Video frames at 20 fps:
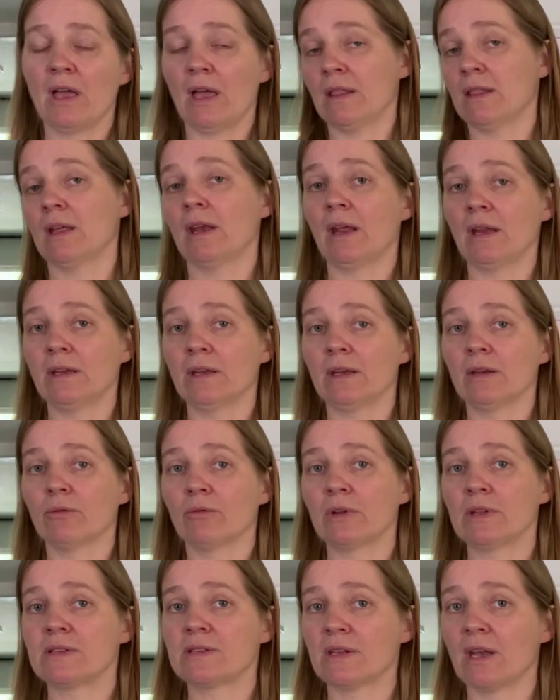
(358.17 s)
and then I didn't
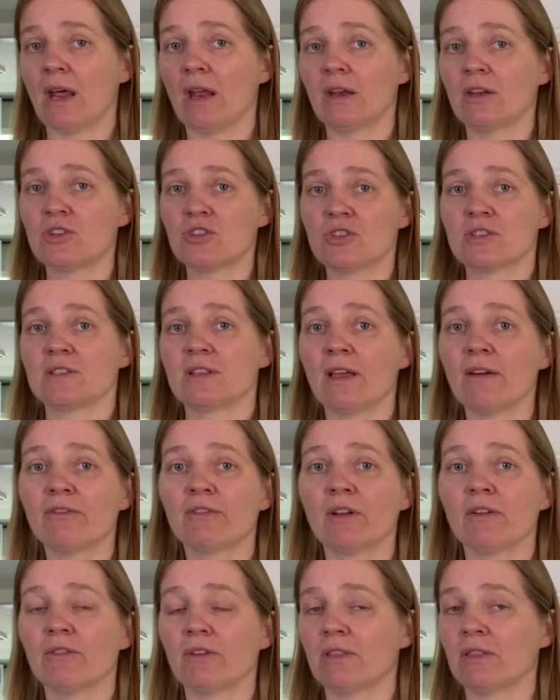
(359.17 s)
rinse it out, it just
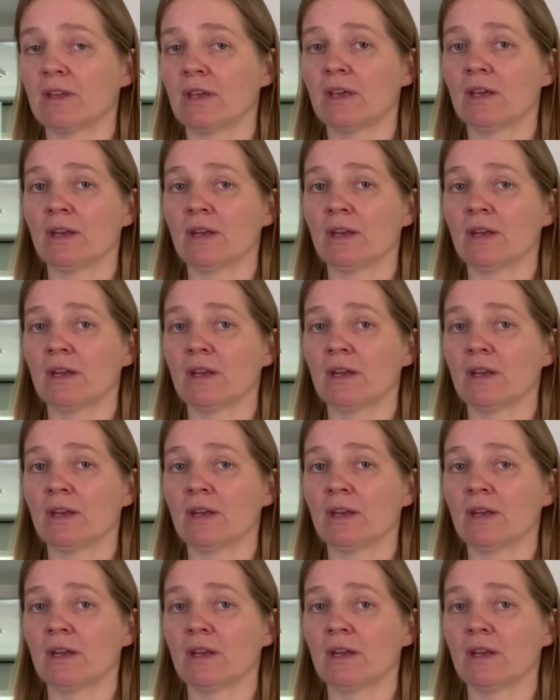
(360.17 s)
left everything